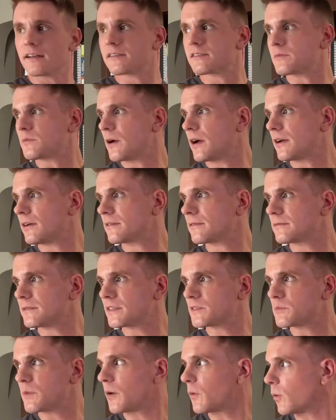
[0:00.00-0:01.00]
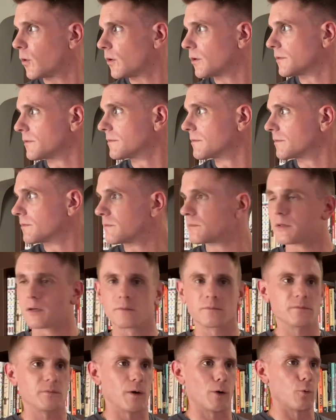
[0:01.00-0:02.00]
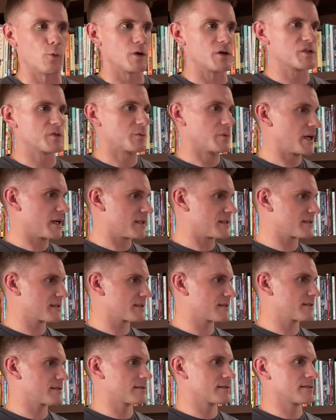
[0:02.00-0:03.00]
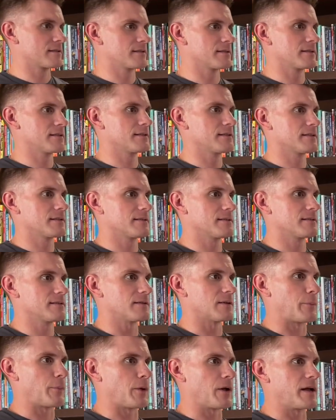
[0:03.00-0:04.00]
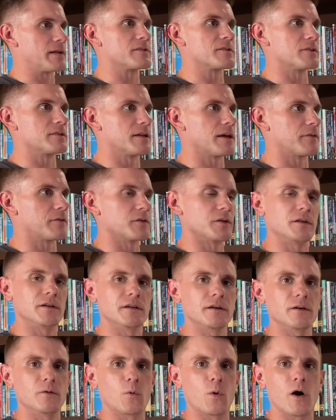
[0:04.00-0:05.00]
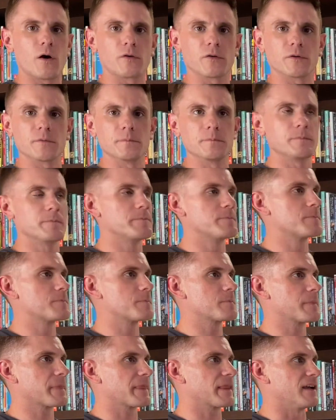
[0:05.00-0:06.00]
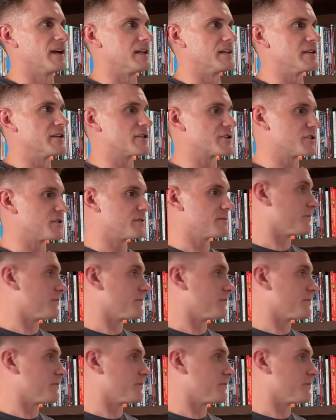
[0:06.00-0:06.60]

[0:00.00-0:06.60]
my world, my workspace. Plants are definitely a welcome addition,